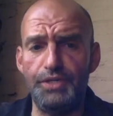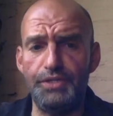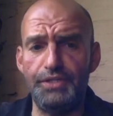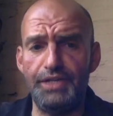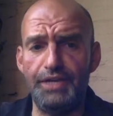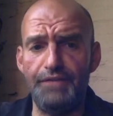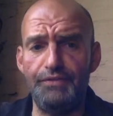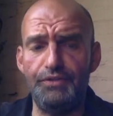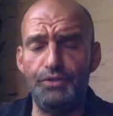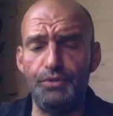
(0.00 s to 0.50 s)
does it
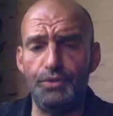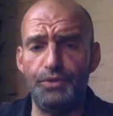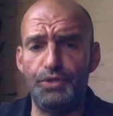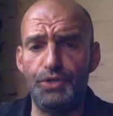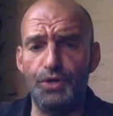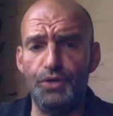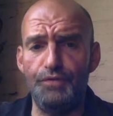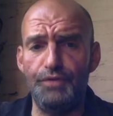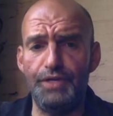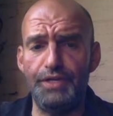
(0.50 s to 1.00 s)
have to do with
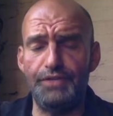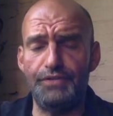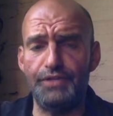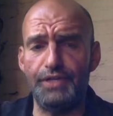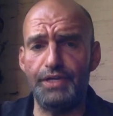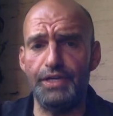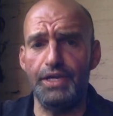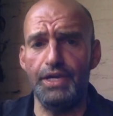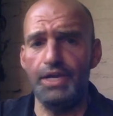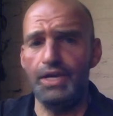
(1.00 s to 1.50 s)
COVID? It's
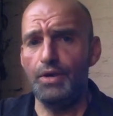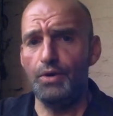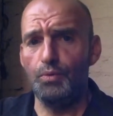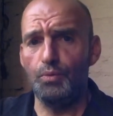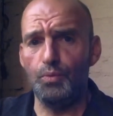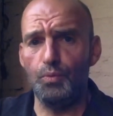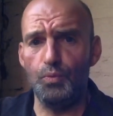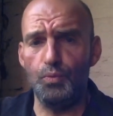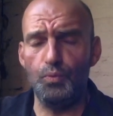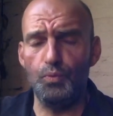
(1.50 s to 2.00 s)
like
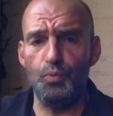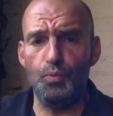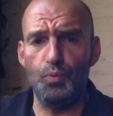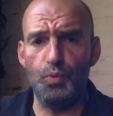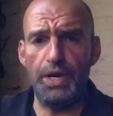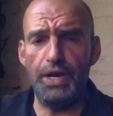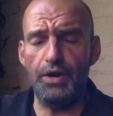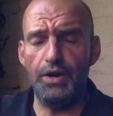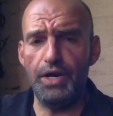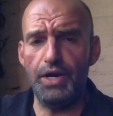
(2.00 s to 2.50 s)

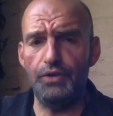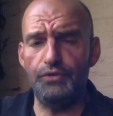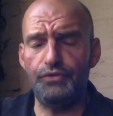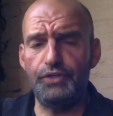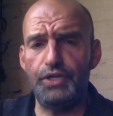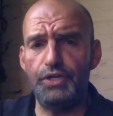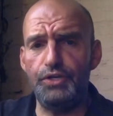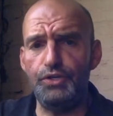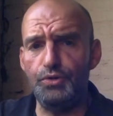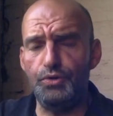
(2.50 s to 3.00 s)
where else
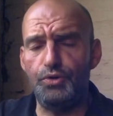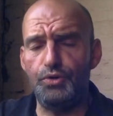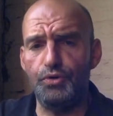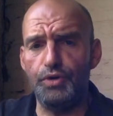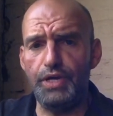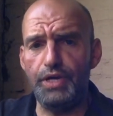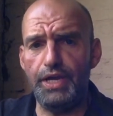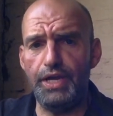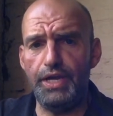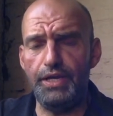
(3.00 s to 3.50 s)
can you
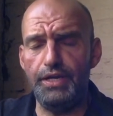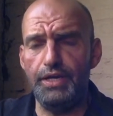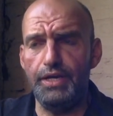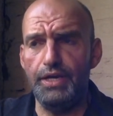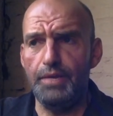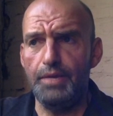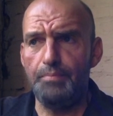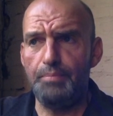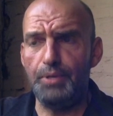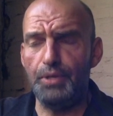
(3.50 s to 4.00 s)
create
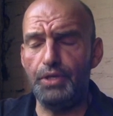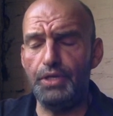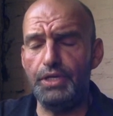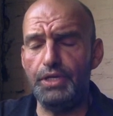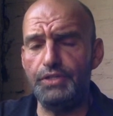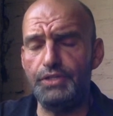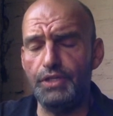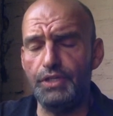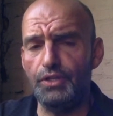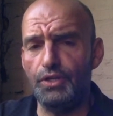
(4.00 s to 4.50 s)

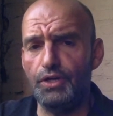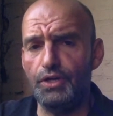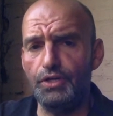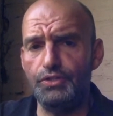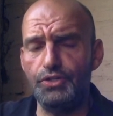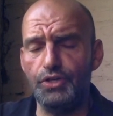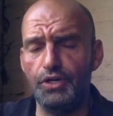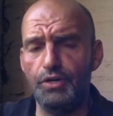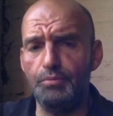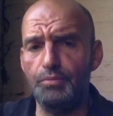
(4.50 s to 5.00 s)
billions in
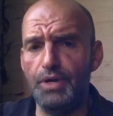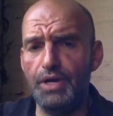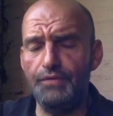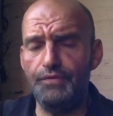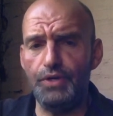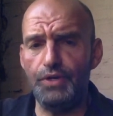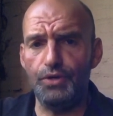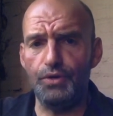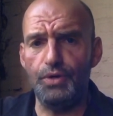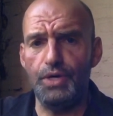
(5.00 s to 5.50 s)
long-term
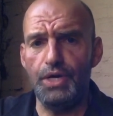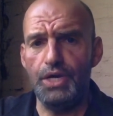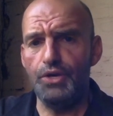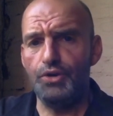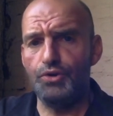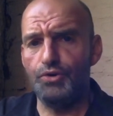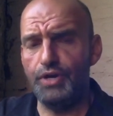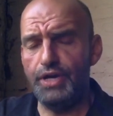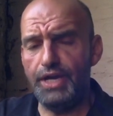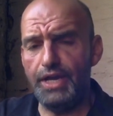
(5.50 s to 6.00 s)
revenue,
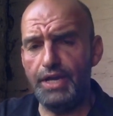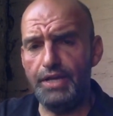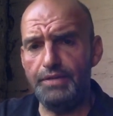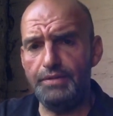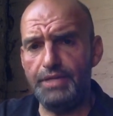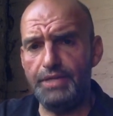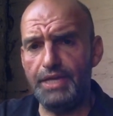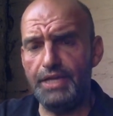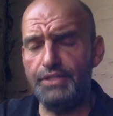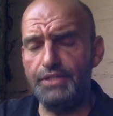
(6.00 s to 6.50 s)

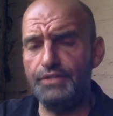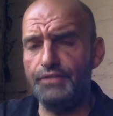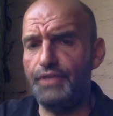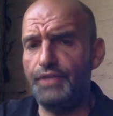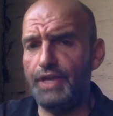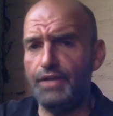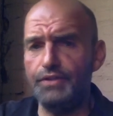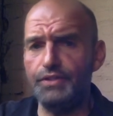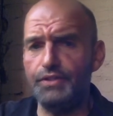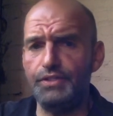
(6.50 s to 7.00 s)
create tens of
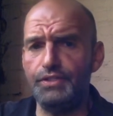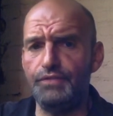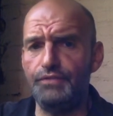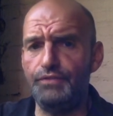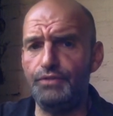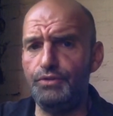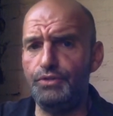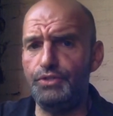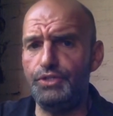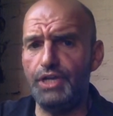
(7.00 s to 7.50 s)
thousands of
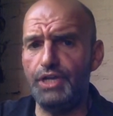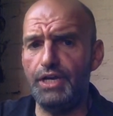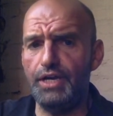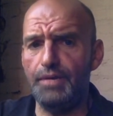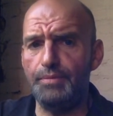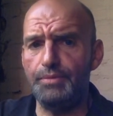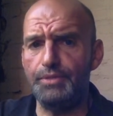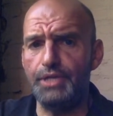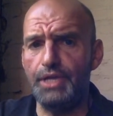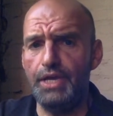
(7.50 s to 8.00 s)
new
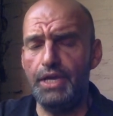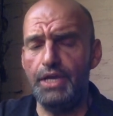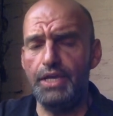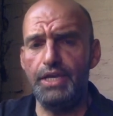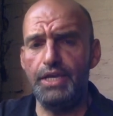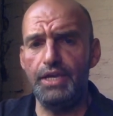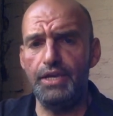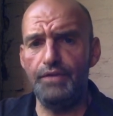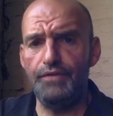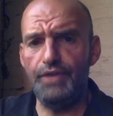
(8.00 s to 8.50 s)
jobs,
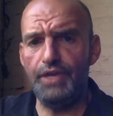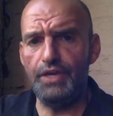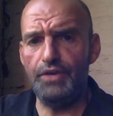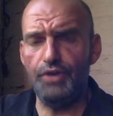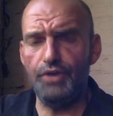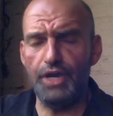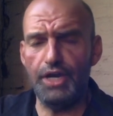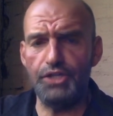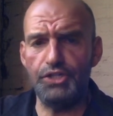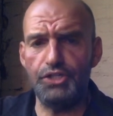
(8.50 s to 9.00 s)
give a
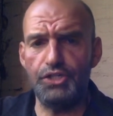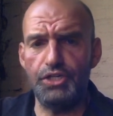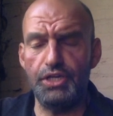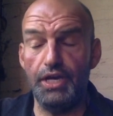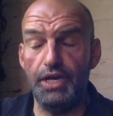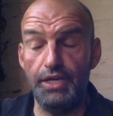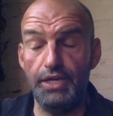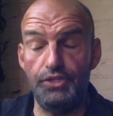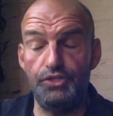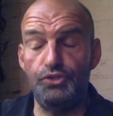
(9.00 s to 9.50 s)
crash,
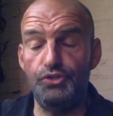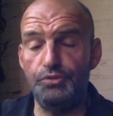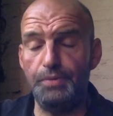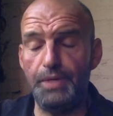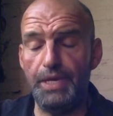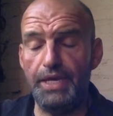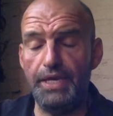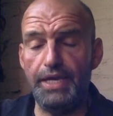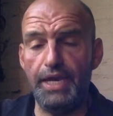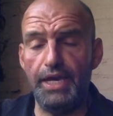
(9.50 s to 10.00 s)
uh, excuse
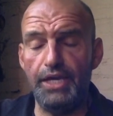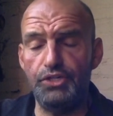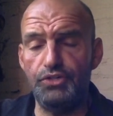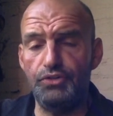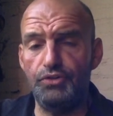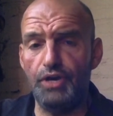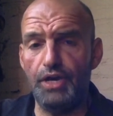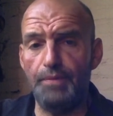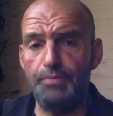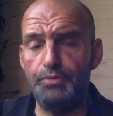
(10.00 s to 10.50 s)
me, a cash
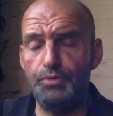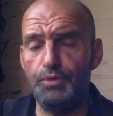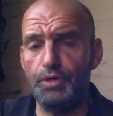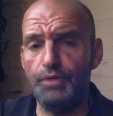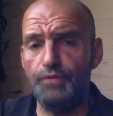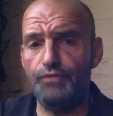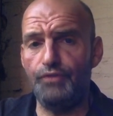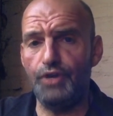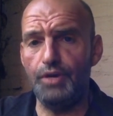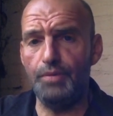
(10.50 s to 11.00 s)
crop to
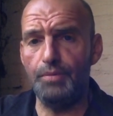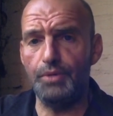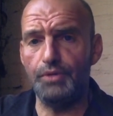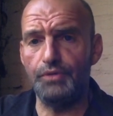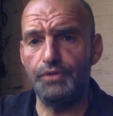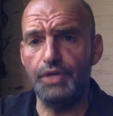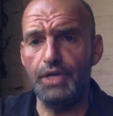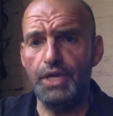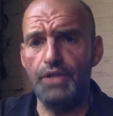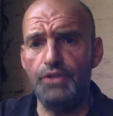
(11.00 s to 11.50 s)
our
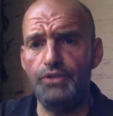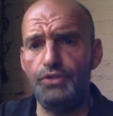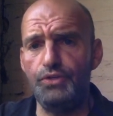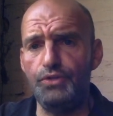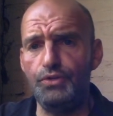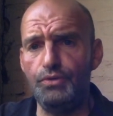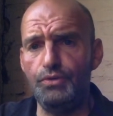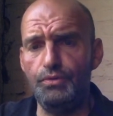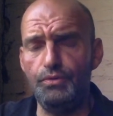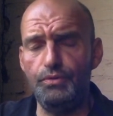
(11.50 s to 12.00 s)
farmers,
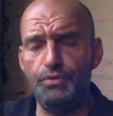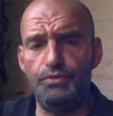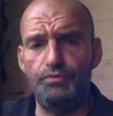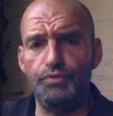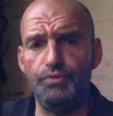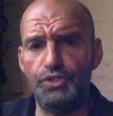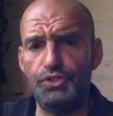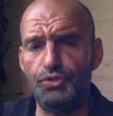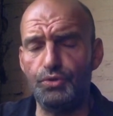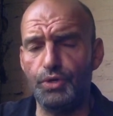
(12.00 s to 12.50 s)
to
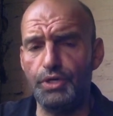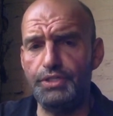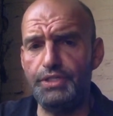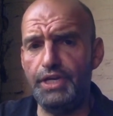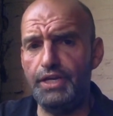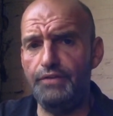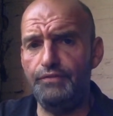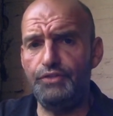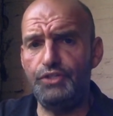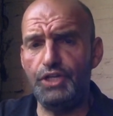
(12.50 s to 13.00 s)

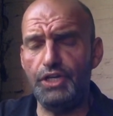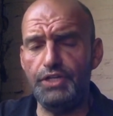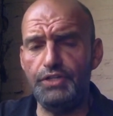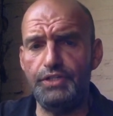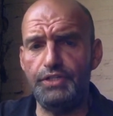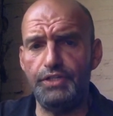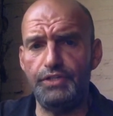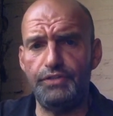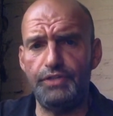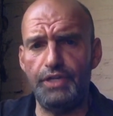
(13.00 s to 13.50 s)
restorative
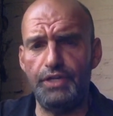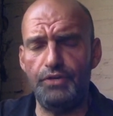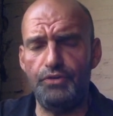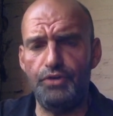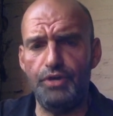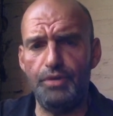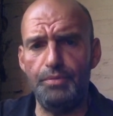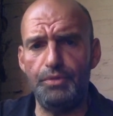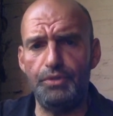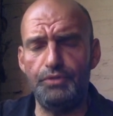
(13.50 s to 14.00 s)
justice and
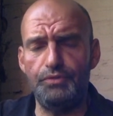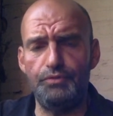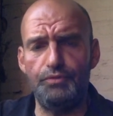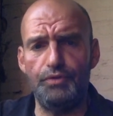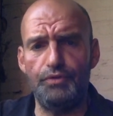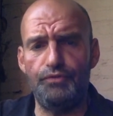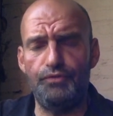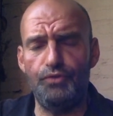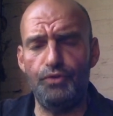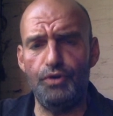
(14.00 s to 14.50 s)
criminal
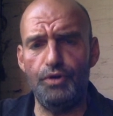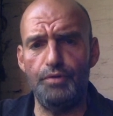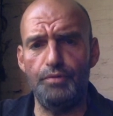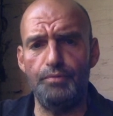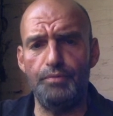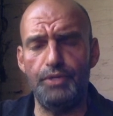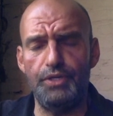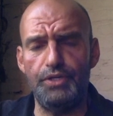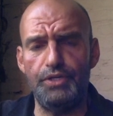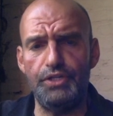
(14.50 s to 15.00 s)

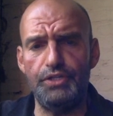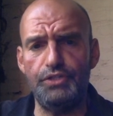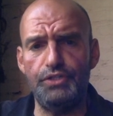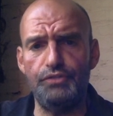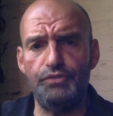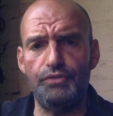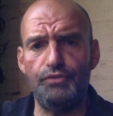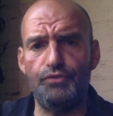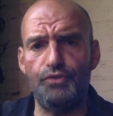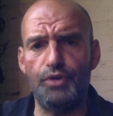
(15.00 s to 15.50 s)
reform, uh,
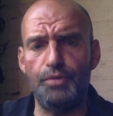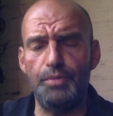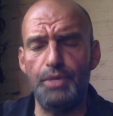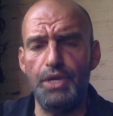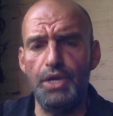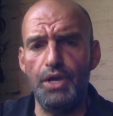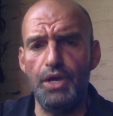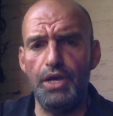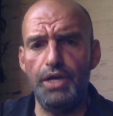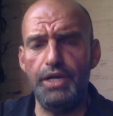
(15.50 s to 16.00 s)
justice reform
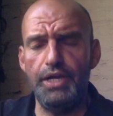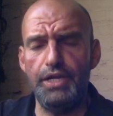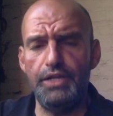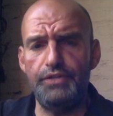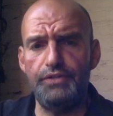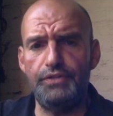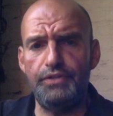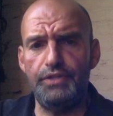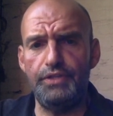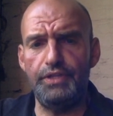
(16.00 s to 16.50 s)

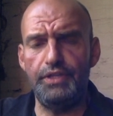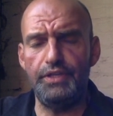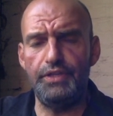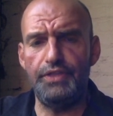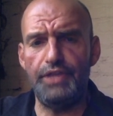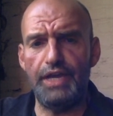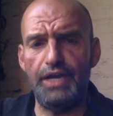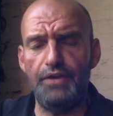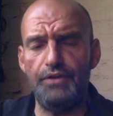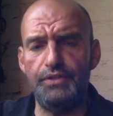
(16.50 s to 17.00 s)
against the
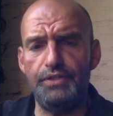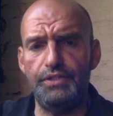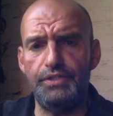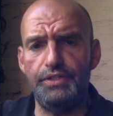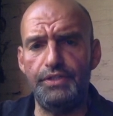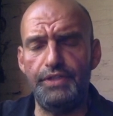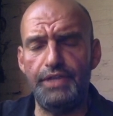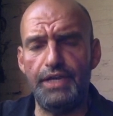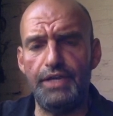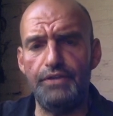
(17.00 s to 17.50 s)
thousands
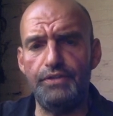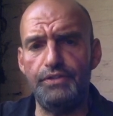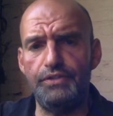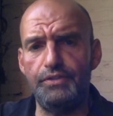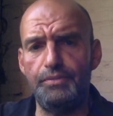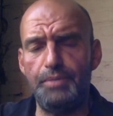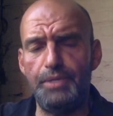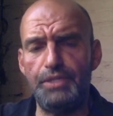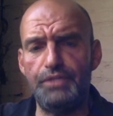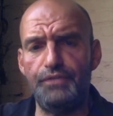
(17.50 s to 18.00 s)
and thousands
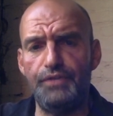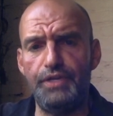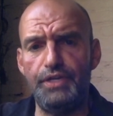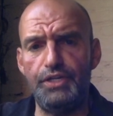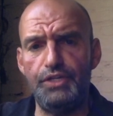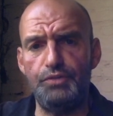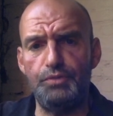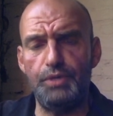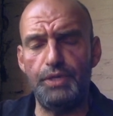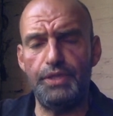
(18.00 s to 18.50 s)
of
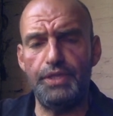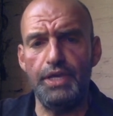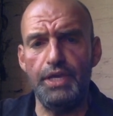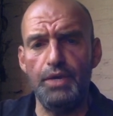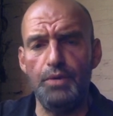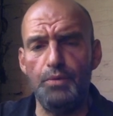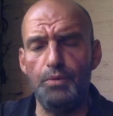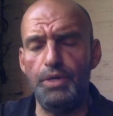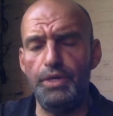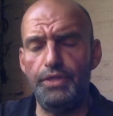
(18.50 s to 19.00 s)
Pennsylvanians with
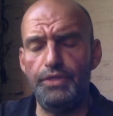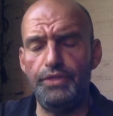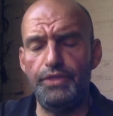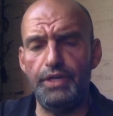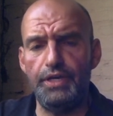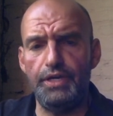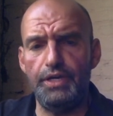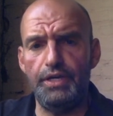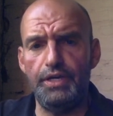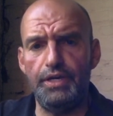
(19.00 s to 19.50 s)
with
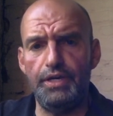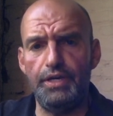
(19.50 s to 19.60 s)
uh,